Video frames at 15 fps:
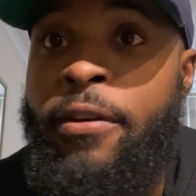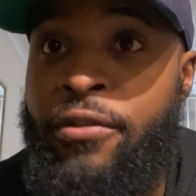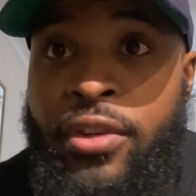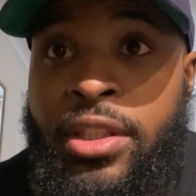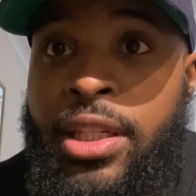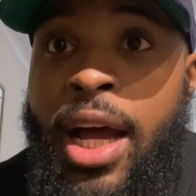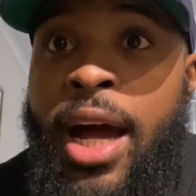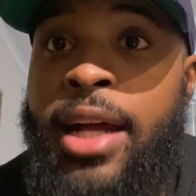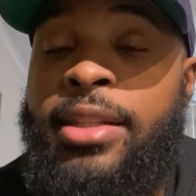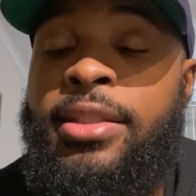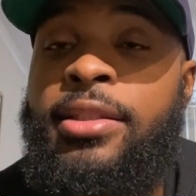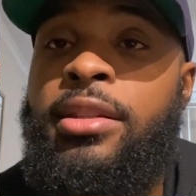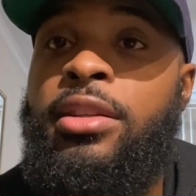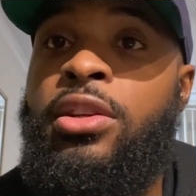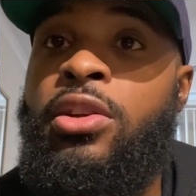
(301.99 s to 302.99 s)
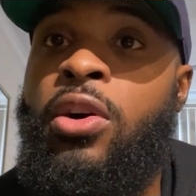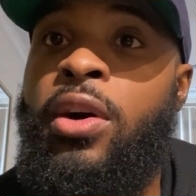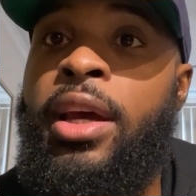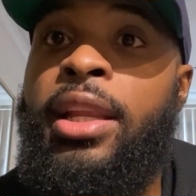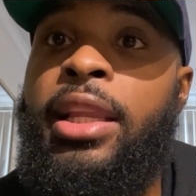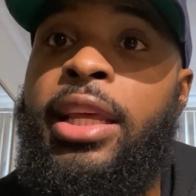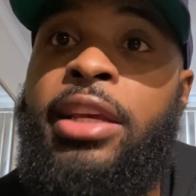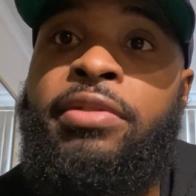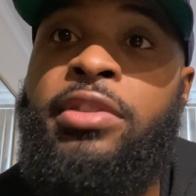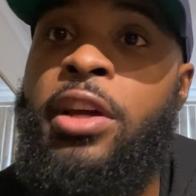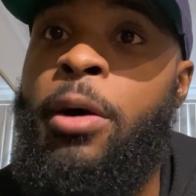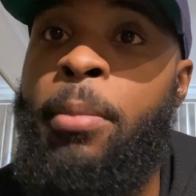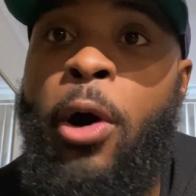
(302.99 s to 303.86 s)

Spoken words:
for shots. You know, it leaves them